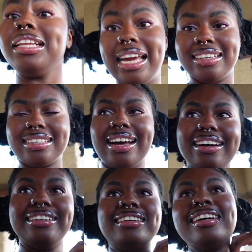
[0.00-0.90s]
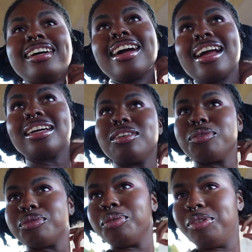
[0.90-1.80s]
late as hell.
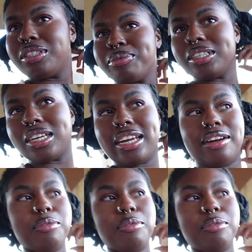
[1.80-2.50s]
When were we supposed to get here?